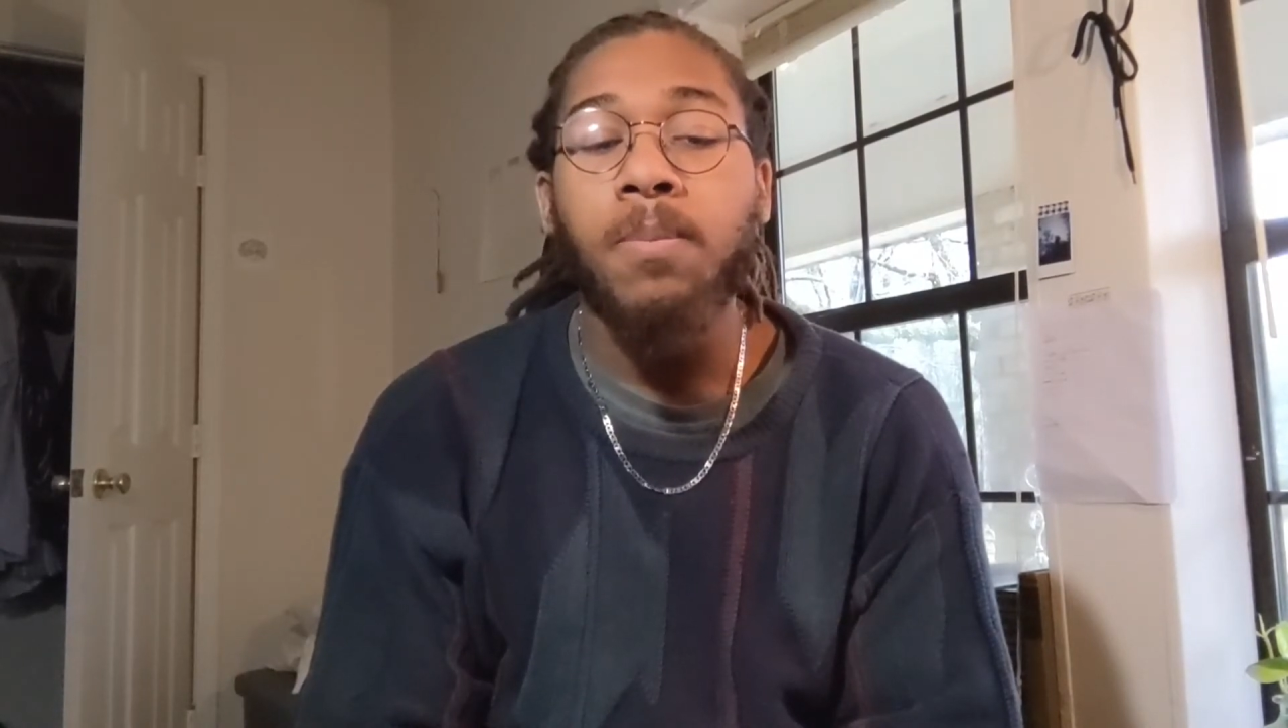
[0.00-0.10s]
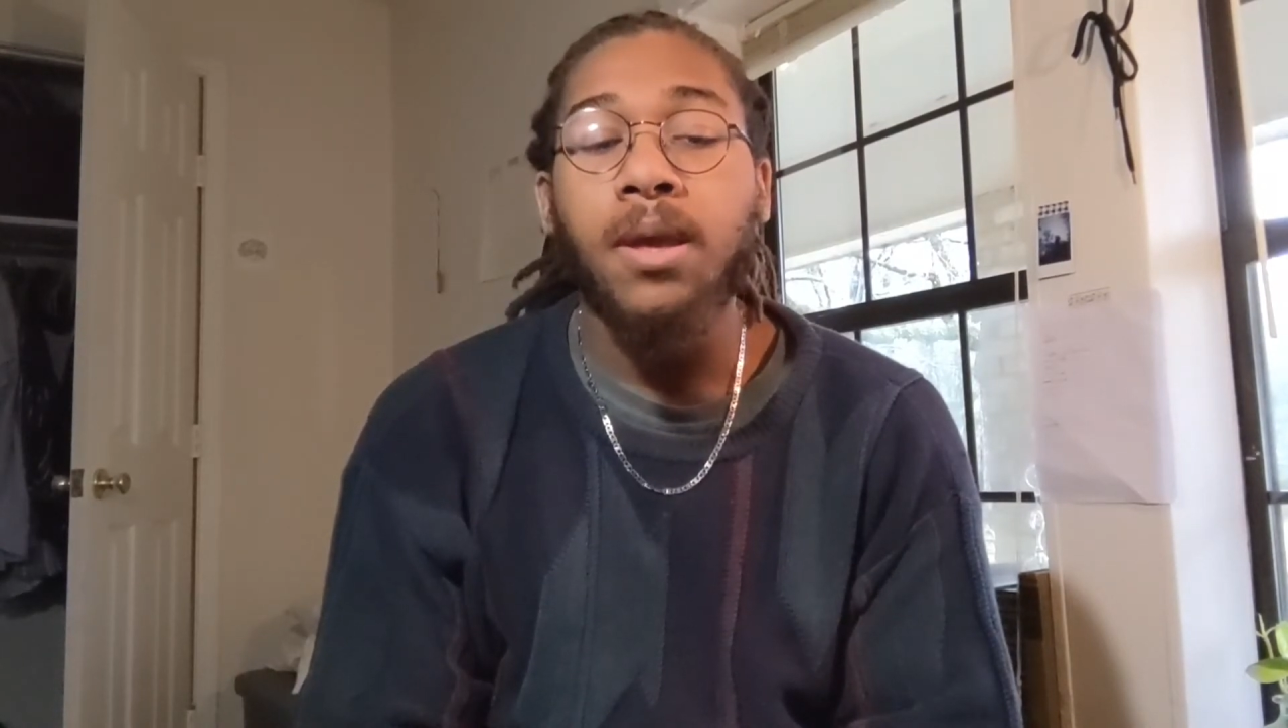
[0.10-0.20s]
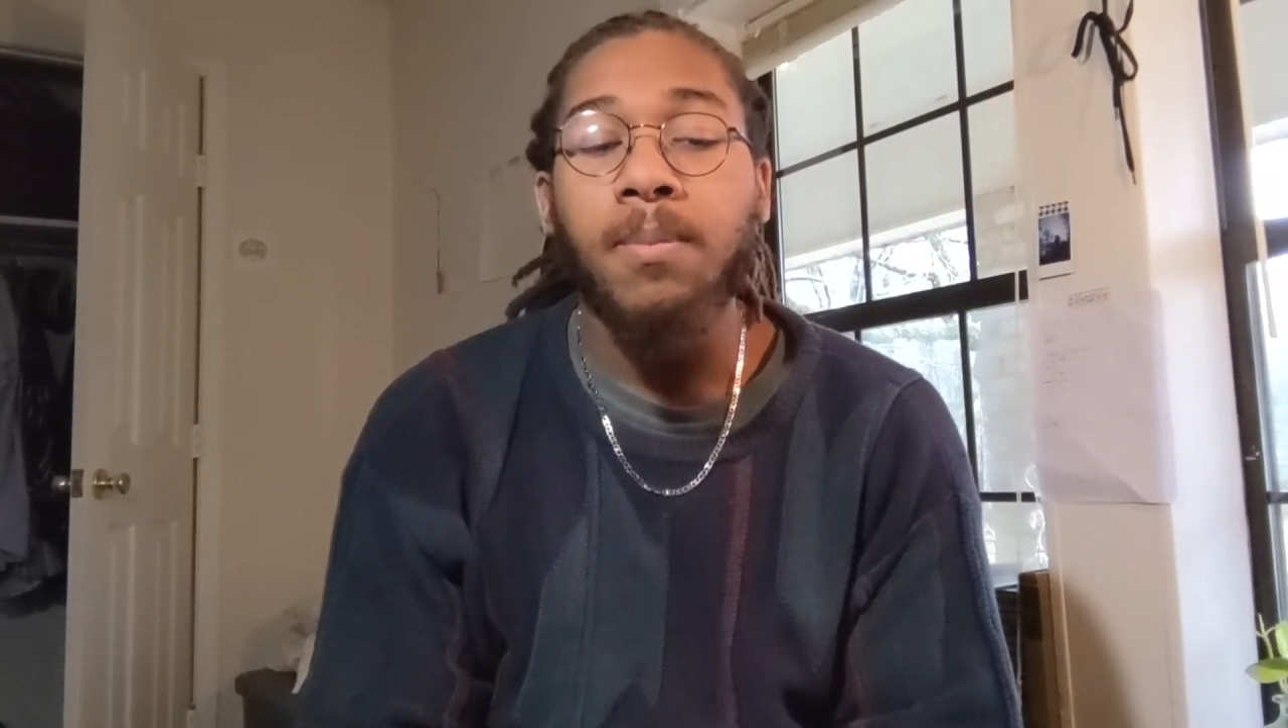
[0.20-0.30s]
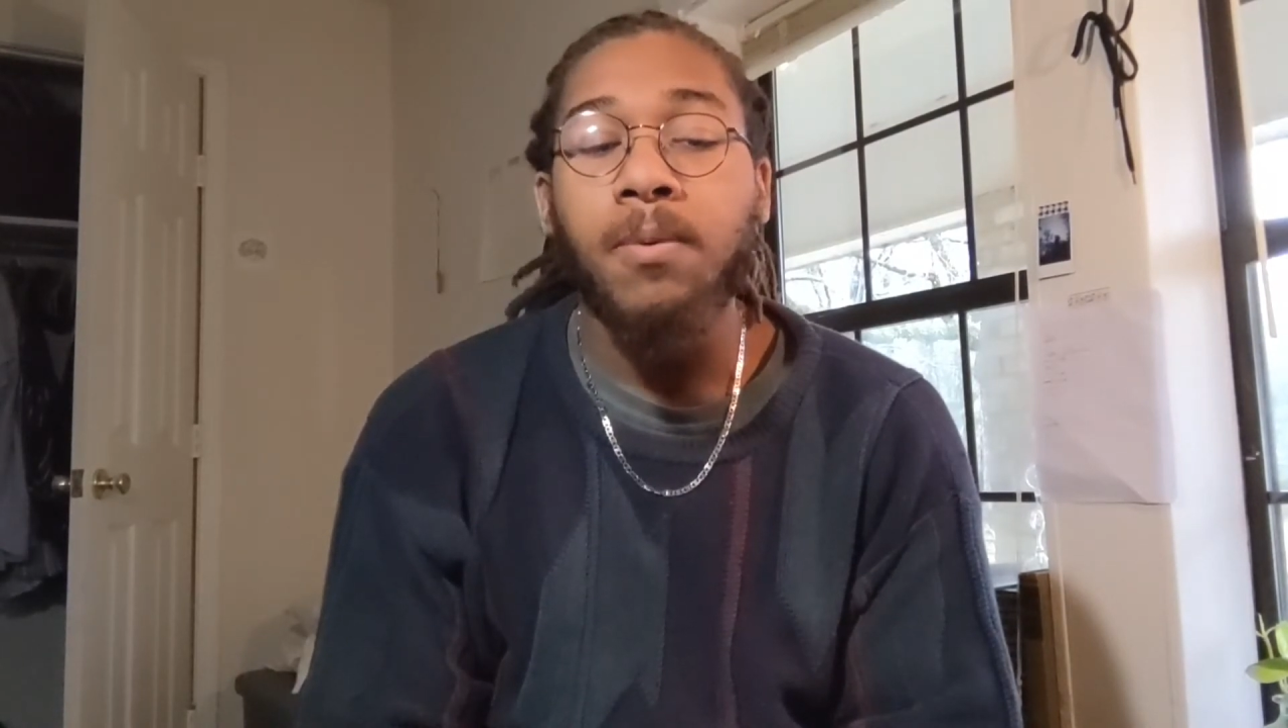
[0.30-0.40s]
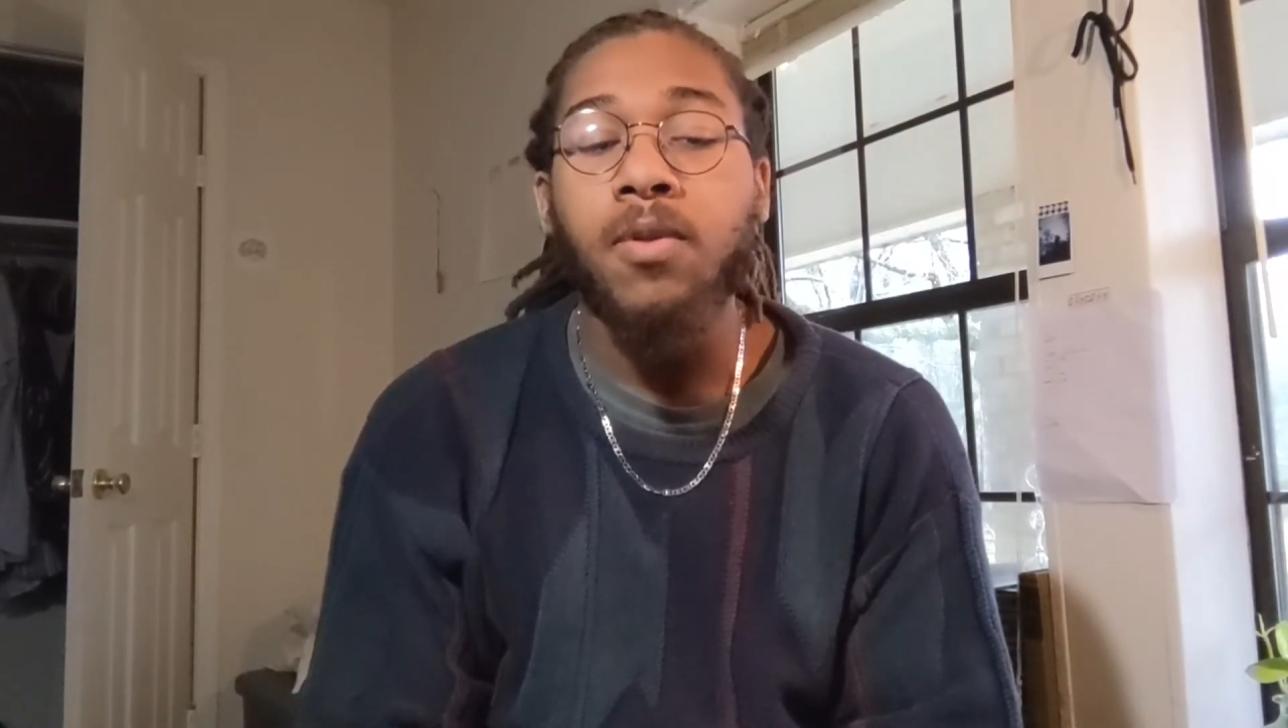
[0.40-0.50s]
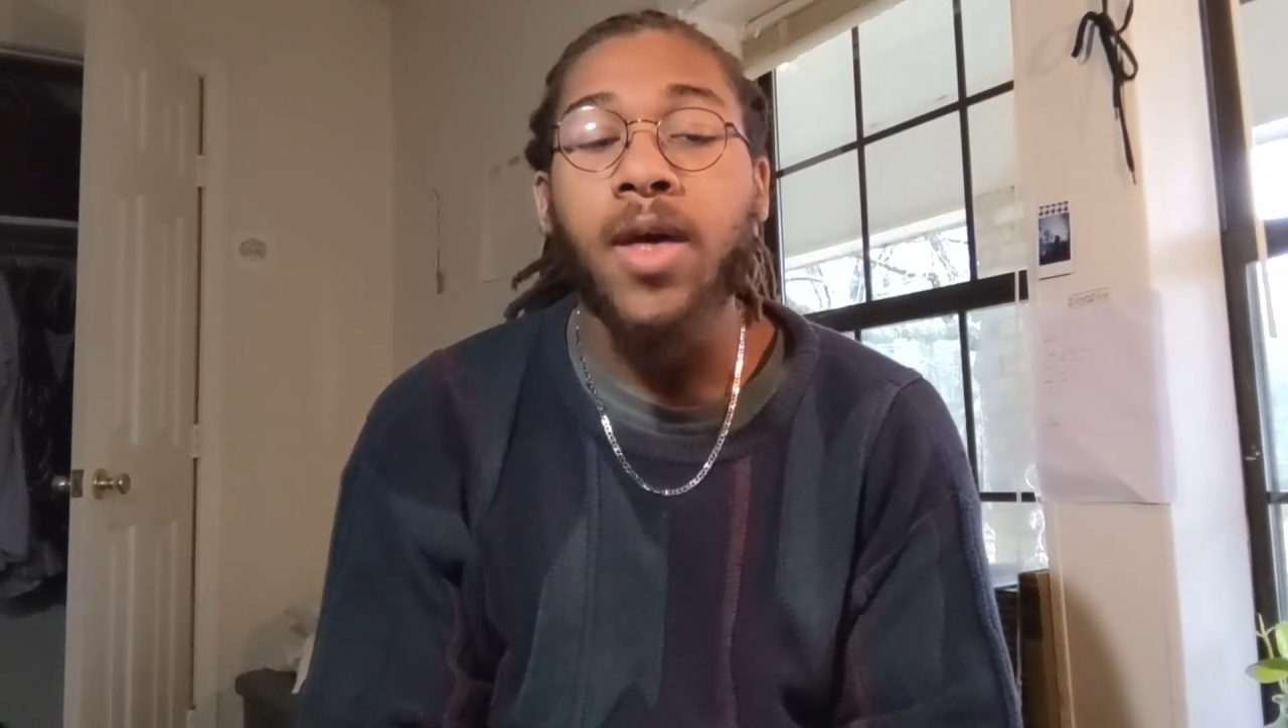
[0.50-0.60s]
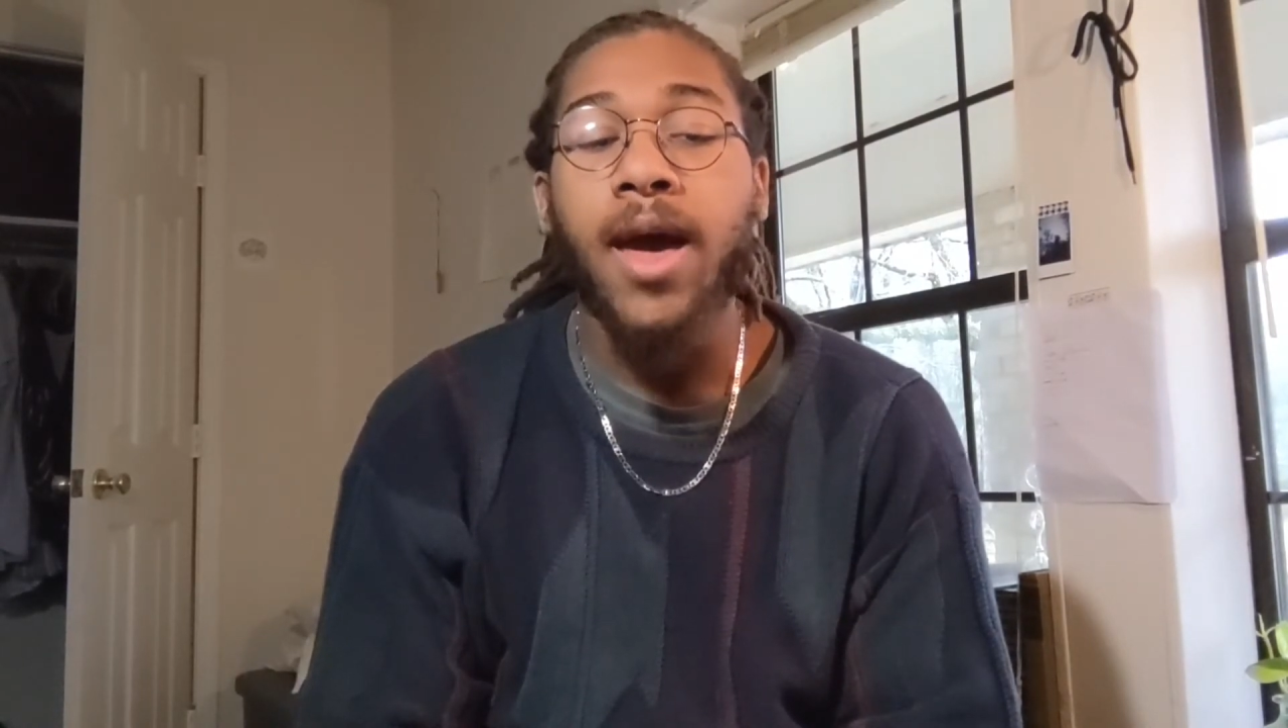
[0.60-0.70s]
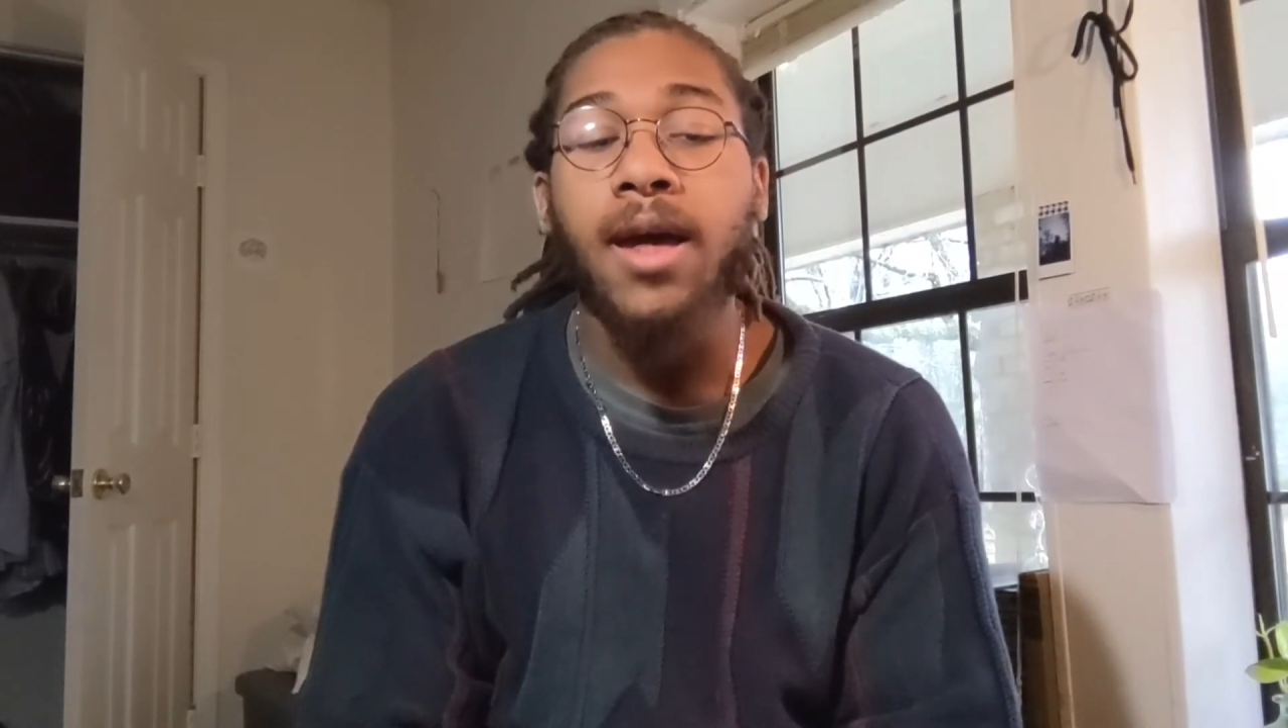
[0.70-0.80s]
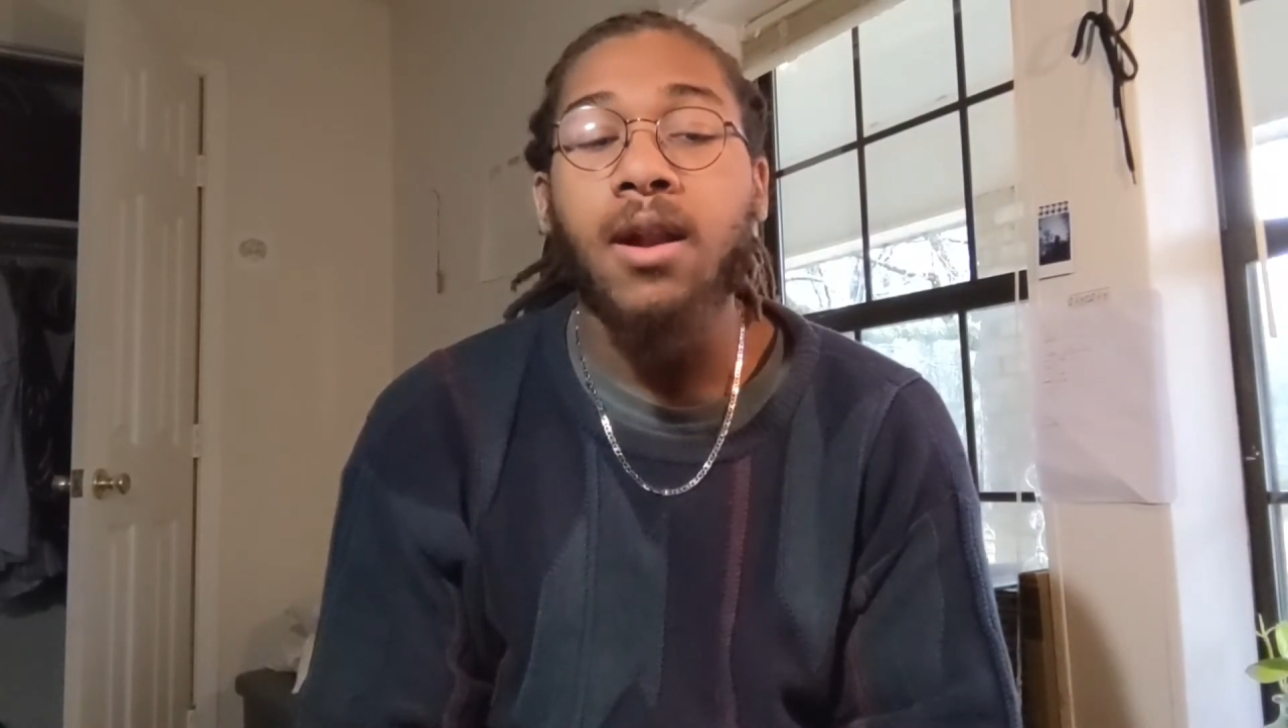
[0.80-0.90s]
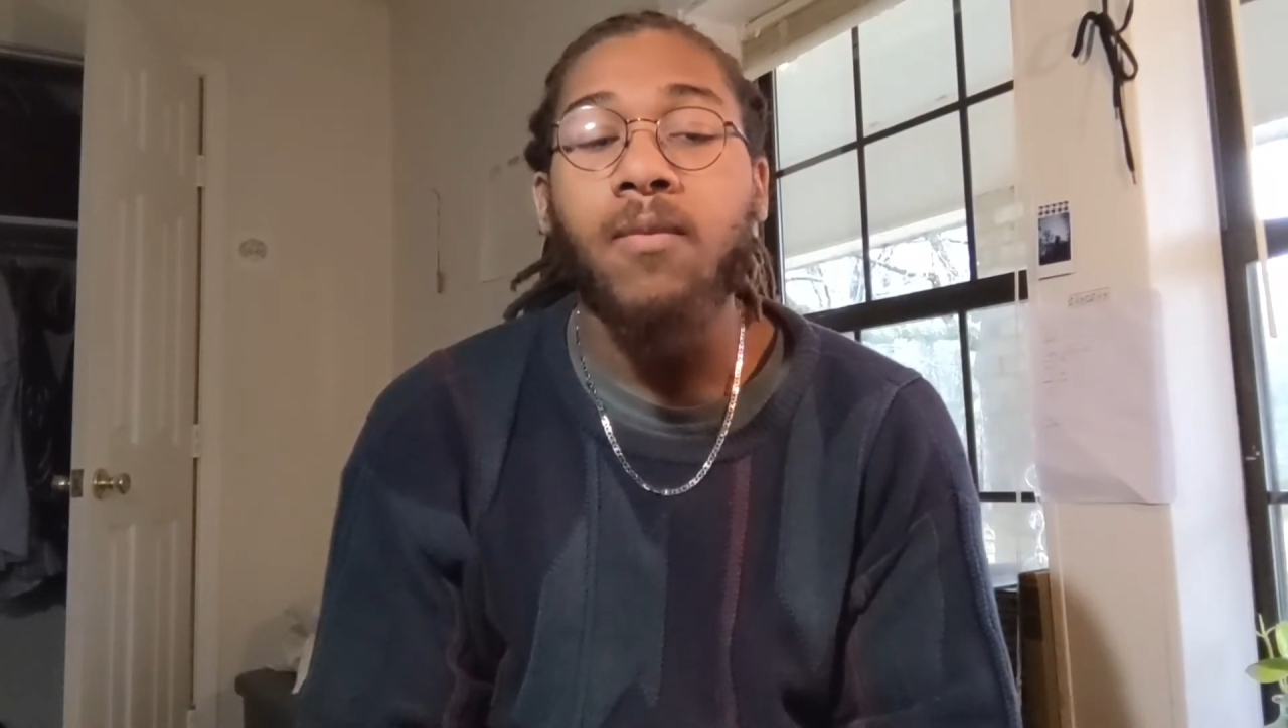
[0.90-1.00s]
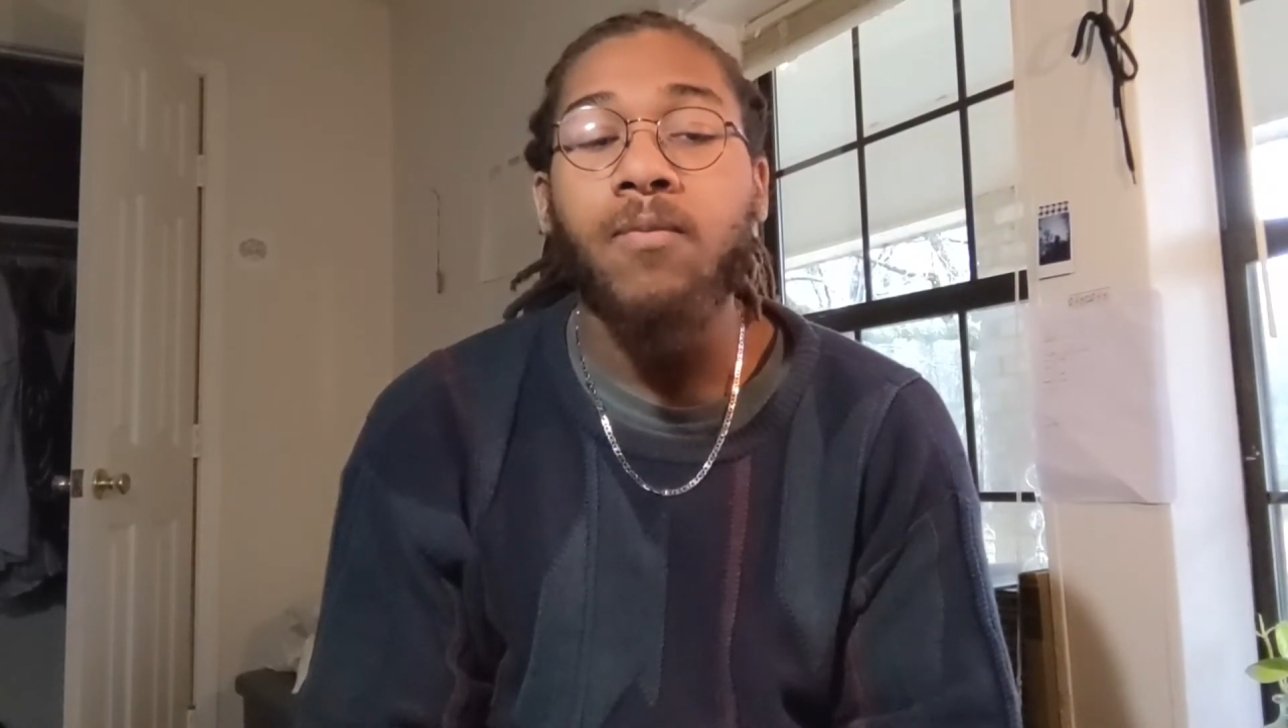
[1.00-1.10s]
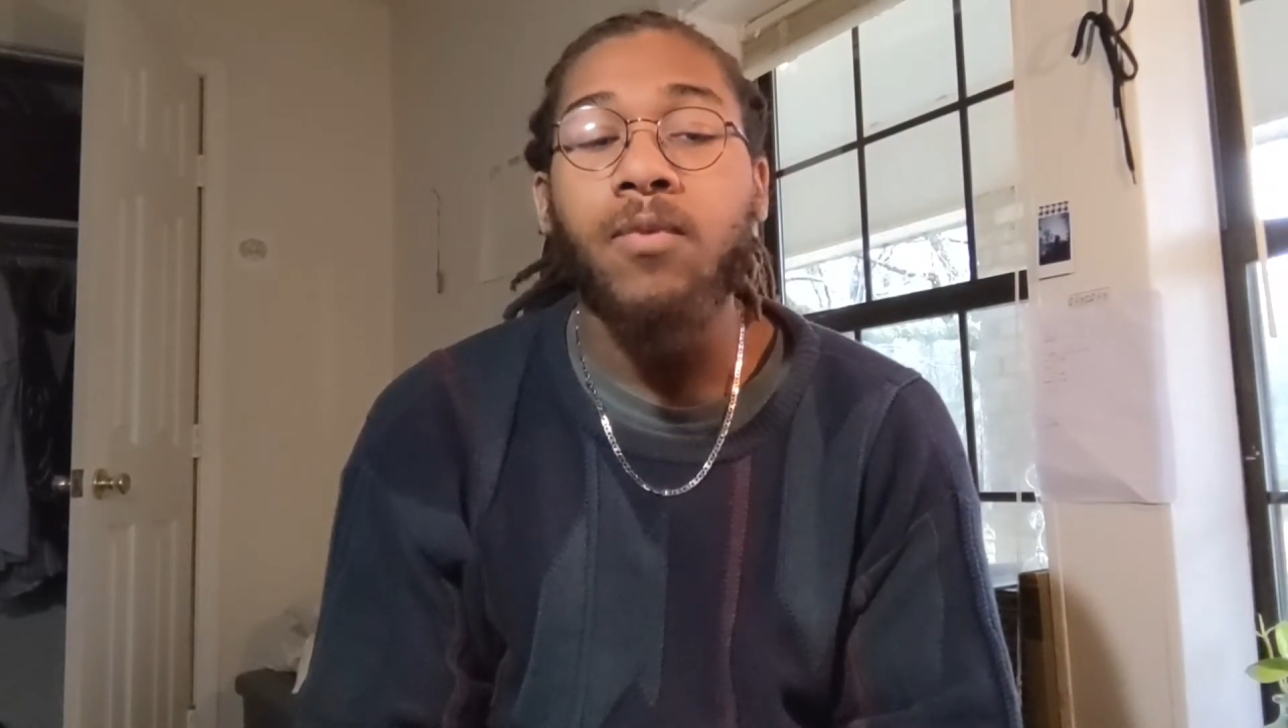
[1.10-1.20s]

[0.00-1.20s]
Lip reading: people that